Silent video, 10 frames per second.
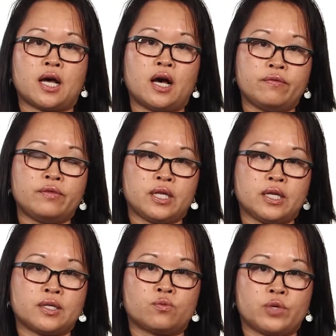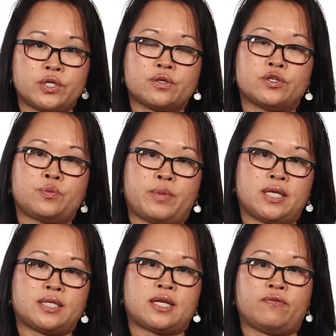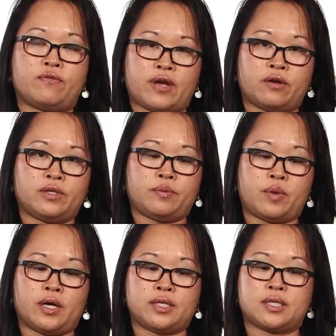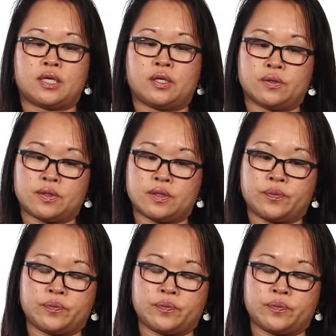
of these research-based and founded upon skills.